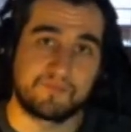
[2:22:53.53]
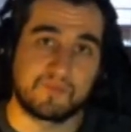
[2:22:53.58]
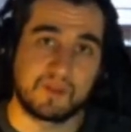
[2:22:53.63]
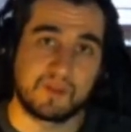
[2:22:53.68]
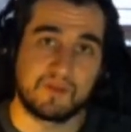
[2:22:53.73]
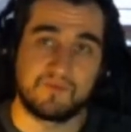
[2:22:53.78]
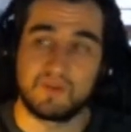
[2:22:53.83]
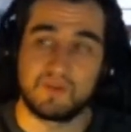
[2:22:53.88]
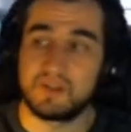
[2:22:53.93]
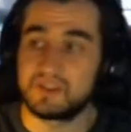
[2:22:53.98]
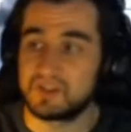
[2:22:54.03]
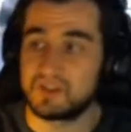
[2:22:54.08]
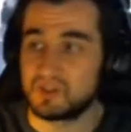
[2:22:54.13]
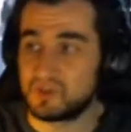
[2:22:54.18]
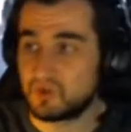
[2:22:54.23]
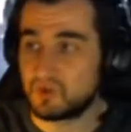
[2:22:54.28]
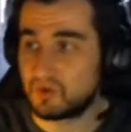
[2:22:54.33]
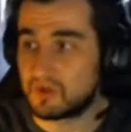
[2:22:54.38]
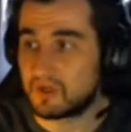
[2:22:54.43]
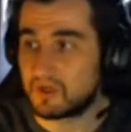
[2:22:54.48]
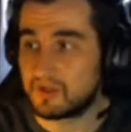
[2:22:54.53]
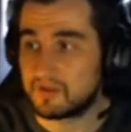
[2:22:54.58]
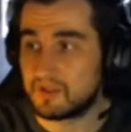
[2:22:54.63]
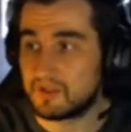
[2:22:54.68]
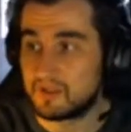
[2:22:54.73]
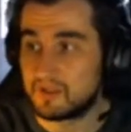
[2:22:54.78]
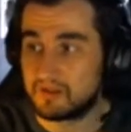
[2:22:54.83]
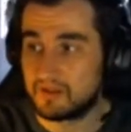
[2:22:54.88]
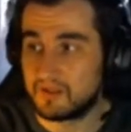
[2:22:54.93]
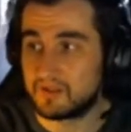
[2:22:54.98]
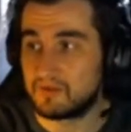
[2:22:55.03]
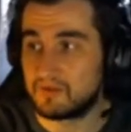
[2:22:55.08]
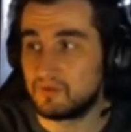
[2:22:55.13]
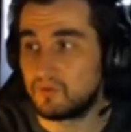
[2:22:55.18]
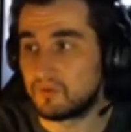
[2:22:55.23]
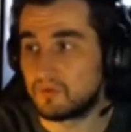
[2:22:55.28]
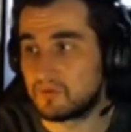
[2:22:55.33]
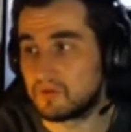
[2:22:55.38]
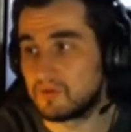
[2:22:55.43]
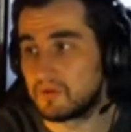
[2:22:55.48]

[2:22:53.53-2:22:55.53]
if there is a shortcut that would